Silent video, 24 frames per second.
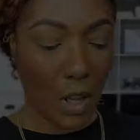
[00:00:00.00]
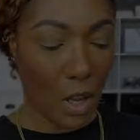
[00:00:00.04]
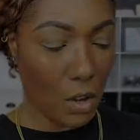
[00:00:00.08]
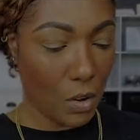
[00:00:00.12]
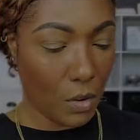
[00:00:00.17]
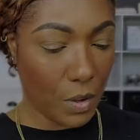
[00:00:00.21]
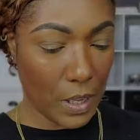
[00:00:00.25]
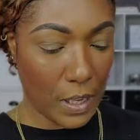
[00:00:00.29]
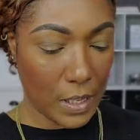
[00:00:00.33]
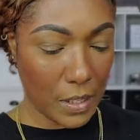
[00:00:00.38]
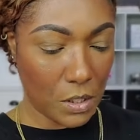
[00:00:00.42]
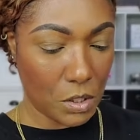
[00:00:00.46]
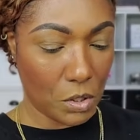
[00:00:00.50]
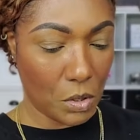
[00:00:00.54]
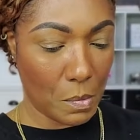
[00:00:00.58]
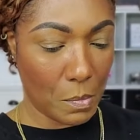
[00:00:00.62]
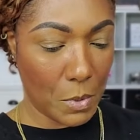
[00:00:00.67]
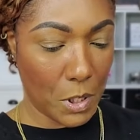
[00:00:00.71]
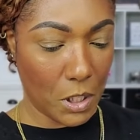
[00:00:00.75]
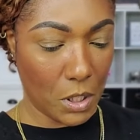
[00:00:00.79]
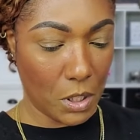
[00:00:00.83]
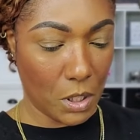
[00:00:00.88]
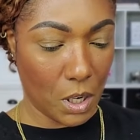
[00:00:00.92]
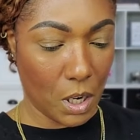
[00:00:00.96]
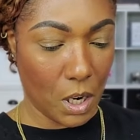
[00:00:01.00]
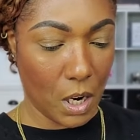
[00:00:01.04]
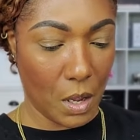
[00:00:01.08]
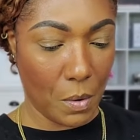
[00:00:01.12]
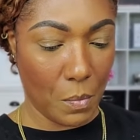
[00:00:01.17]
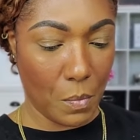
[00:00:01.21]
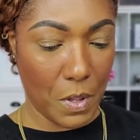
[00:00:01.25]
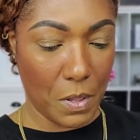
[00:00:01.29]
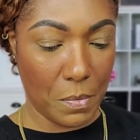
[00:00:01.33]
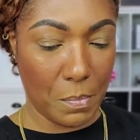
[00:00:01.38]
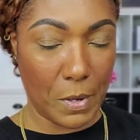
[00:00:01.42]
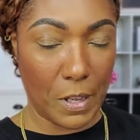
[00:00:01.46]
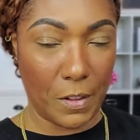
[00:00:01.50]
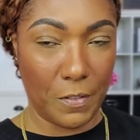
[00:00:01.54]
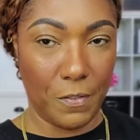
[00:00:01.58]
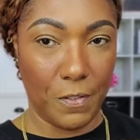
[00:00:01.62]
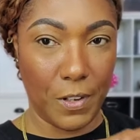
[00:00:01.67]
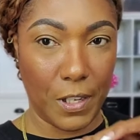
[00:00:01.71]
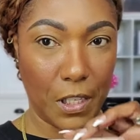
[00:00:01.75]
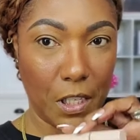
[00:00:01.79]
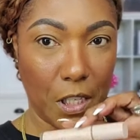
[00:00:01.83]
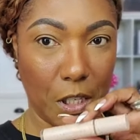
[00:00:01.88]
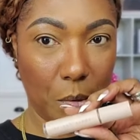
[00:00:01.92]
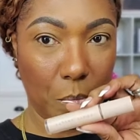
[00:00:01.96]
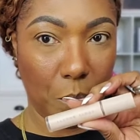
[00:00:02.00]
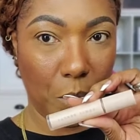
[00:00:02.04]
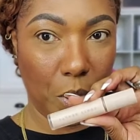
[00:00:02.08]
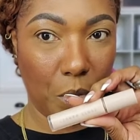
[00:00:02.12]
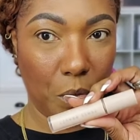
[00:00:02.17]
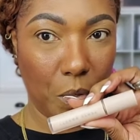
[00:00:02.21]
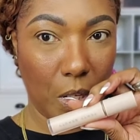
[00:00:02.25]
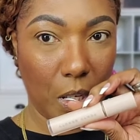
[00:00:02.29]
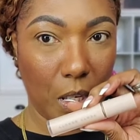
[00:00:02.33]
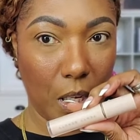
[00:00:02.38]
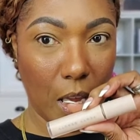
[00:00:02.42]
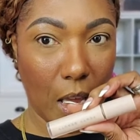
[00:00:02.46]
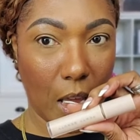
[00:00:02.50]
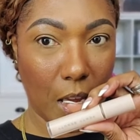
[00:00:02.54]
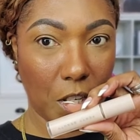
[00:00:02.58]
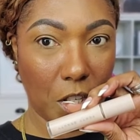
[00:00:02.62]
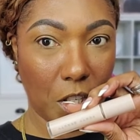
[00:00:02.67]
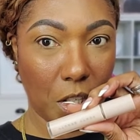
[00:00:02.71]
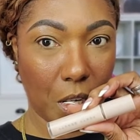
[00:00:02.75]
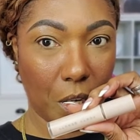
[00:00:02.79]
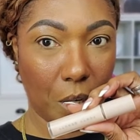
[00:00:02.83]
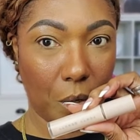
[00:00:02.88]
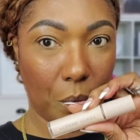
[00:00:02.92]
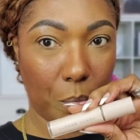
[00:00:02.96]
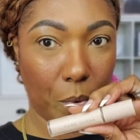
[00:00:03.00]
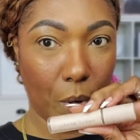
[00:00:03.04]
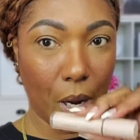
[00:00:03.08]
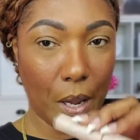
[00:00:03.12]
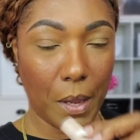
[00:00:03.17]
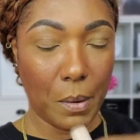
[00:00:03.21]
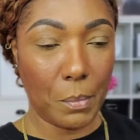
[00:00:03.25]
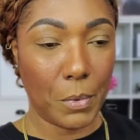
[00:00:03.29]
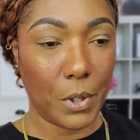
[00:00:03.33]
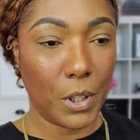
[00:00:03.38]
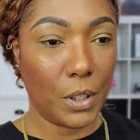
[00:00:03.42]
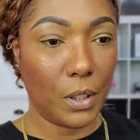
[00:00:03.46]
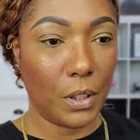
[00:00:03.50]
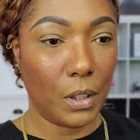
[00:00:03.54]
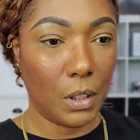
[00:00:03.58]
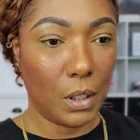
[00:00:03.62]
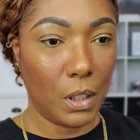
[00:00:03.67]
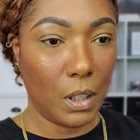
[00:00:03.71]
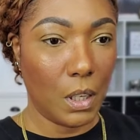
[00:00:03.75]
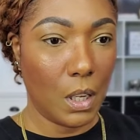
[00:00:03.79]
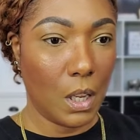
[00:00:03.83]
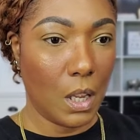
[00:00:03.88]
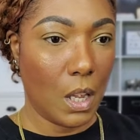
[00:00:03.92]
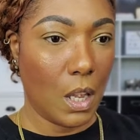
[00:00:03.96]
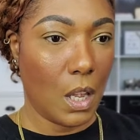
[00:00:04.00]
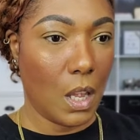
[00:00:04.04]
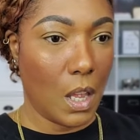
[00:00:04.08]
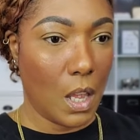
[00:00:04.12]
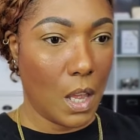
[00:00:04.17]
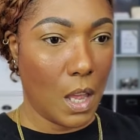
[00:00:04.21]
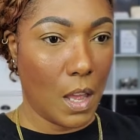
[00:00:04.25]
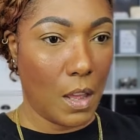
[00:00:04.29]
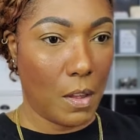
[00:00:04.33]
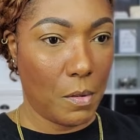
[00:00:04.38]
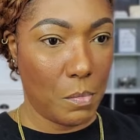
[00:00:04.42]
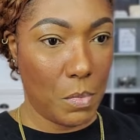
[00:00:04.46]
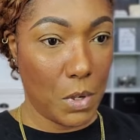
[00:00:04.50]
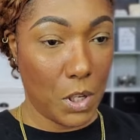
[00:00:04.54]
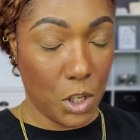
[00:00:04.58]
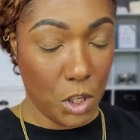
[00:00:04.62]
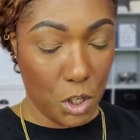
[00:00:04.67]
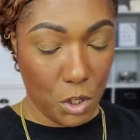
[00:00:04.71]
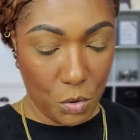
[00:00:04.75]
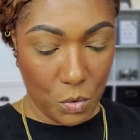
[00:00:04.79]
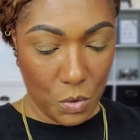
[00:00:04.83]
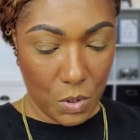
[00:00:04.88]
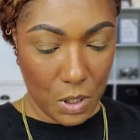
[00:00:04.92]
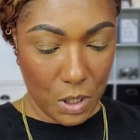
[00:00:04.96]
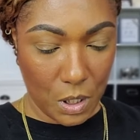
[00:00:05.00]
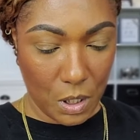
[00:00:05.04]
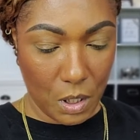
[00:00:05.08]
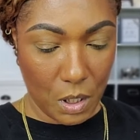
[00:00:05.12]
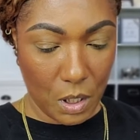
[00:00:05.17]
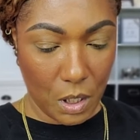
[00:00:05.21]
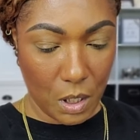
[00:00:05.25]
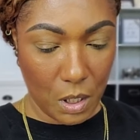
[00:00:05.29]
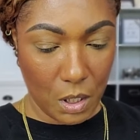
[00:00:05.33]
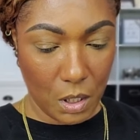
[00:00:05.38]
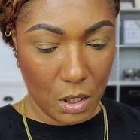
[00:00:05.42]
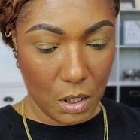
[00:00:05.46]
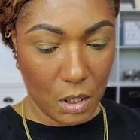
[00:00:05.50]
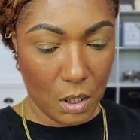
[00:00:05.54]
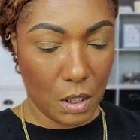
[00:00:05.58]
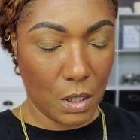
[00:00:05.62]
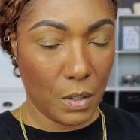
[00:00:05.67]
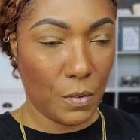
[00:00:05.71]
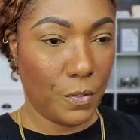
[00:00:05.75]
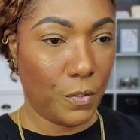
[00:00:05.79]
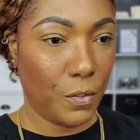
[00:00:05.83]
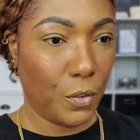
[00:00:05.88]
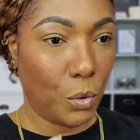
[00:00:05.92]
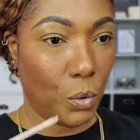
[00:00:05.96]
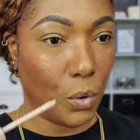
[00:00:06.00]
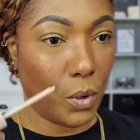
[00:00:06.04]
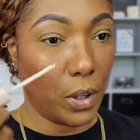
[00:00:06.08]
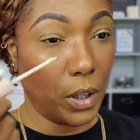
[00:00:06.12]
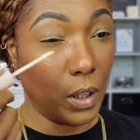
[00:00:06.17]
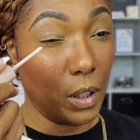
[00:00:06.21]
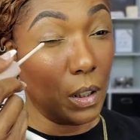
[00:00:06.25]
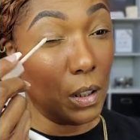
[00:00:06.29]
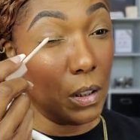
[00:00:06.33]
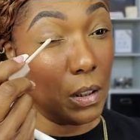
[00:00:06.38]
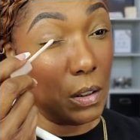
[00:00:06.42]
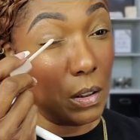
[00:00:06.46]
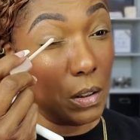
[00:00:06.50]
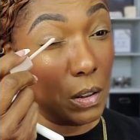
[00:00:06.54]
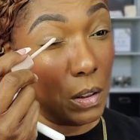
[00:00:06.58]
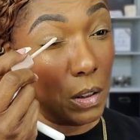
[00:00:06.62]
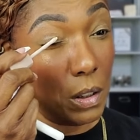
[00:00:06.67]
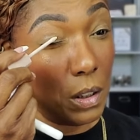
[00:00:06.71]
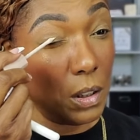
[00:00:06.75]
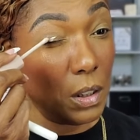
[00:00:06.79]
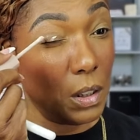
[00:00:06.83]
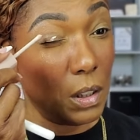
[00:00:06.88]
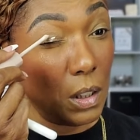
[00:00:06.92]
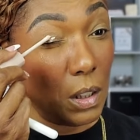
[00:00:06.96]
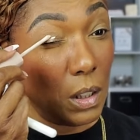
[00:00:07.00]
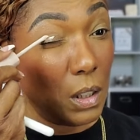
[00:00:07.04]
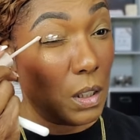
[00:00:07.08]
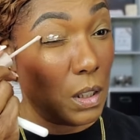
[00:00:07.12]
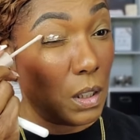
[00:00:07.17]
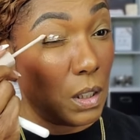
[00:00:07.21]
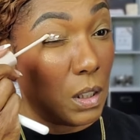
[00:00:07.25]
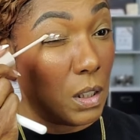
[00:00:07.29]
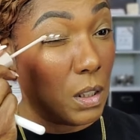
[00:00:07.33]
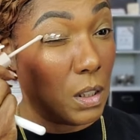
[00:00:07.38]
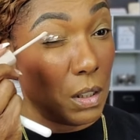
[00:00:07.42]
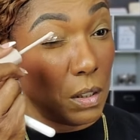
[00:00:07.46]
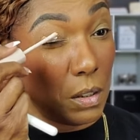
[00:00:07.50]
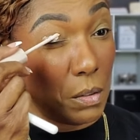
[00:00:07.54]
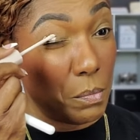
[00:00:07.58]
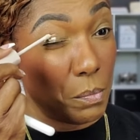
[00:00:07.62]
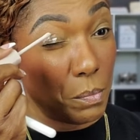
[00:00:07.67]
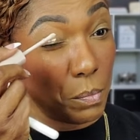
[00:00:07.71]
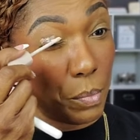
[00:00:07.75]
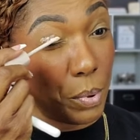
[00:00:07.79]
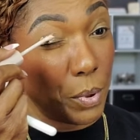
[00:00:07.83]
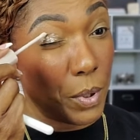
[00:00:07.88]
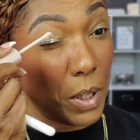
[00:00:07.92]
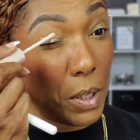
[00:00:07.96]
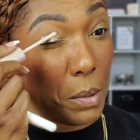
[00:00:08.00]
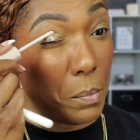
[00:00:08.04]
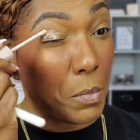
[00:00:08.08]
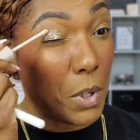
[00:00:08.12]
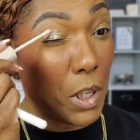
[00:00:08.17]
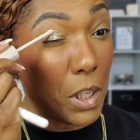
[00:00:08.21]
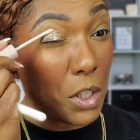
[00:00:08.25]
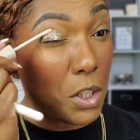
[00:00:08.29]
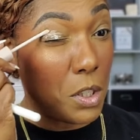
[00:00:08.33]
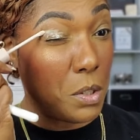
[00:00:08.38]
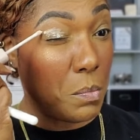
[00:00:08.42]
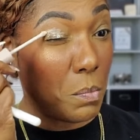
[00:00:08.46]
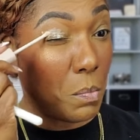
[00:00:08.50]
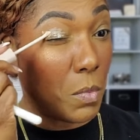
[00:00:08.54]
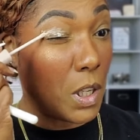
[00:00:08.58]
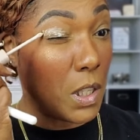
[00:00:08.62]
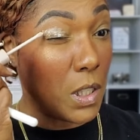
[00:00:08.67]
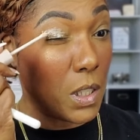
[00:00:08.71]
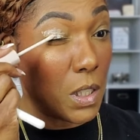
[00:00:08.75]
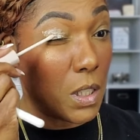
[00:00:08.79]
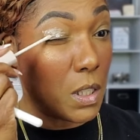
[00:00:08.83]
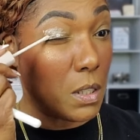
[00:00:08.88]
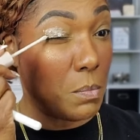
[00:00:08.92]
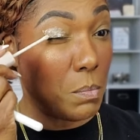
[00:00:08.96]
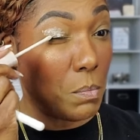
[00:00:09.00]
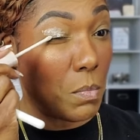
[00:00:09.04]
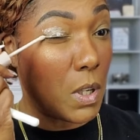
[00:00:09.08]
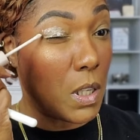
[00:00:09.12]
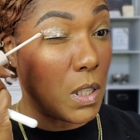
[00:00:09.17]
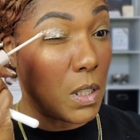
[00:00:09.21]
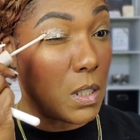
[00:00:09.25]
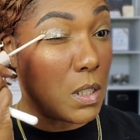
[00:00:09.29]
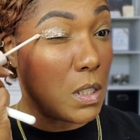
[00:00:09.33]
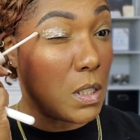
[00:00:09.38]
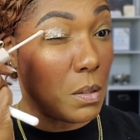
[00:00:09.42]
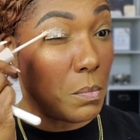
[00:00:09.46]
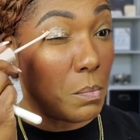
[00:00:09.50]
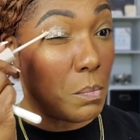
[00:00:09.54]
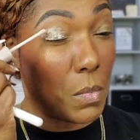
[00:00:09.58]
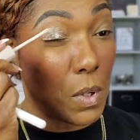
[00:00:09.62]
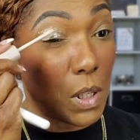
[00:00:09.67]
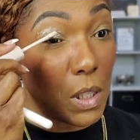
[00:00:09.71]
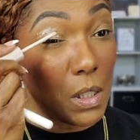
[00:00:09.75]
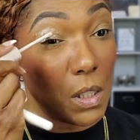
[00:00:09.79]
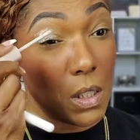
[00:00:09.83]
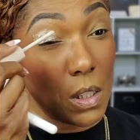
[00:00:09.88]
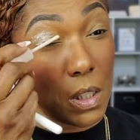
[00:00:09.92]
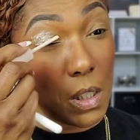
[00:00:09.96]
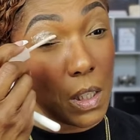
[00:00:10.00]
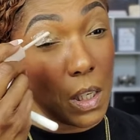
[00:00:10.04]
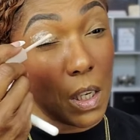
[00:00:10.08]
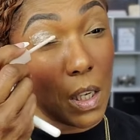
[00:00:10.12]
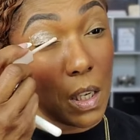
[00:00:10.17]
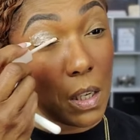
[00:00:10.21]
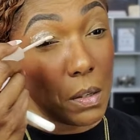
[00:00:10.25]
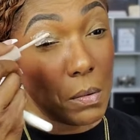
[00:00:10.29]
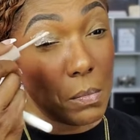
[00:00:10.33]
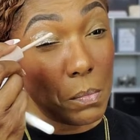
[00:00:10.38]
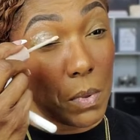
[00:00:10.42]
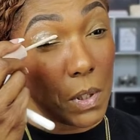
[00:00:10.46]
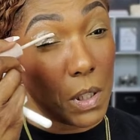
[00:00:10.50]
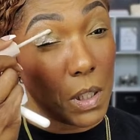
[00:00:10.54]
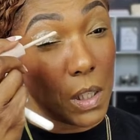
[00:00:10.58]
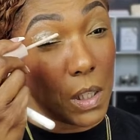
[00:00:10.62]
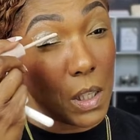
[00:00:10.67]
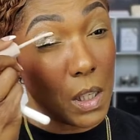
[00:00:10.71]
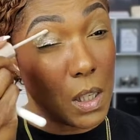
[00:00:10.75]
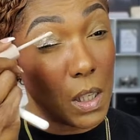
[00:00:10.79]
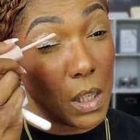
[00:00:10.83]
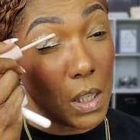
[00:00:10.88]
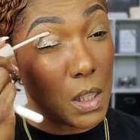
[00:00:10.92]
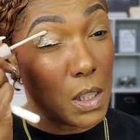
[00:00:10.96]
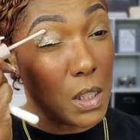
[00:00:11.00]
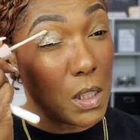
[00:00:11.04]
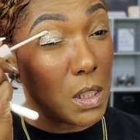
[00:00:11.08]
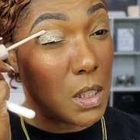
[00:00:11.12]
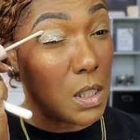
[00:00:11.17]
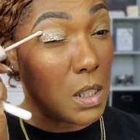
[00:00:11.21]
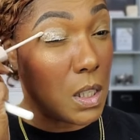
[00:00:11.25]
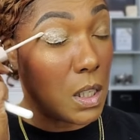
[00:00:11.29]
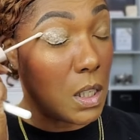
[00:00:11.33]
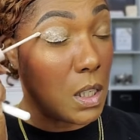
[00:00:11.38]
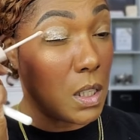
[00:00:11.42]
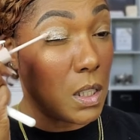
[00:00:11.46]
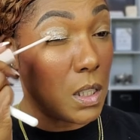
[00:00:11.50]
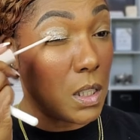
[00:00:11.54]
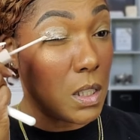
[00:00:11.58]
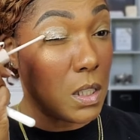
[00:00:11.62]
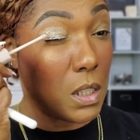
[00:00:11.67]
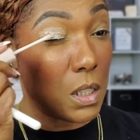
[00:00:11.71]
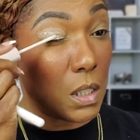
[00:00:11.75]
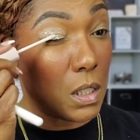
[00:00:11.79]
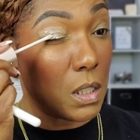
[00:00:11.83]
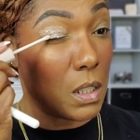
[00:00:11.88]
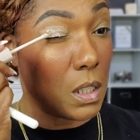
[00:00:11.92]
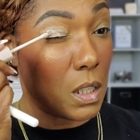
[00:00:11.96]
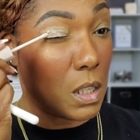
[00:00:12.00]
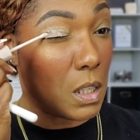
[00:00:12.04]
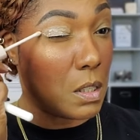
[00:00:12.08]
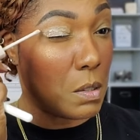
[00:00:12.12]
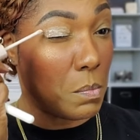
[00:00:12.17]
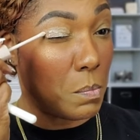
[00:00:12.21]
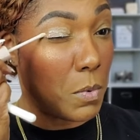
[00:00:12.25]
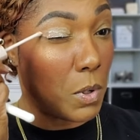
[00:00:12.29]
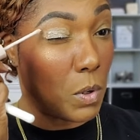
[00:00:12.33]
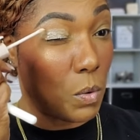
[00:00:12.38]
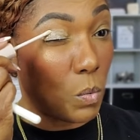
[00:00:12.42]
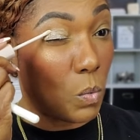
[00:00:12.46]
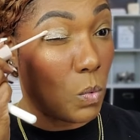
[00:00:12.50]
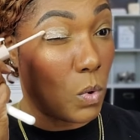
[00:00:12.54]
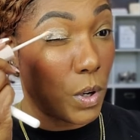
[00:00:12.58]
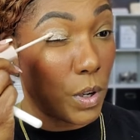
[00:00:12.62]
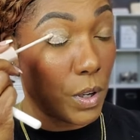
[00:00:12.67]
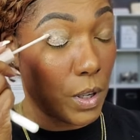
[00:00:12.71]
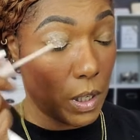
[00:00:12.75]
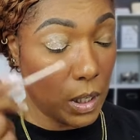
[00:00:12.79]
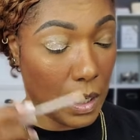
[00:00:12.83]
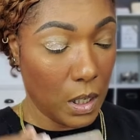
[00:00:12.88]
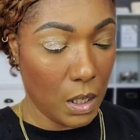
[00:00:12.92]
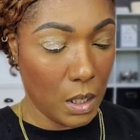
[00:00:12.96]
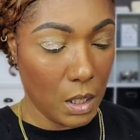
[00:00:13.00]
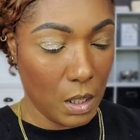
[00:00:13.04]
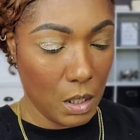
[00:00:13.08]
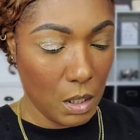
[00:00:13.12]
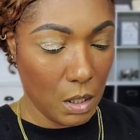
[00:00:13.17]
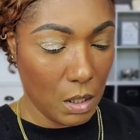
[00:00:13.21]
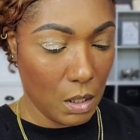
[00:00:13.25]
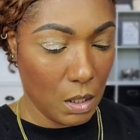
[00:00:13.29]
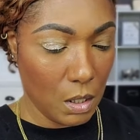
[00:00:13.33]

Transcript: Okay, so I'm going to start out with my Fenty Beauty eyeshadow primer. I've been using this for pretty much months and months and months now because it has been working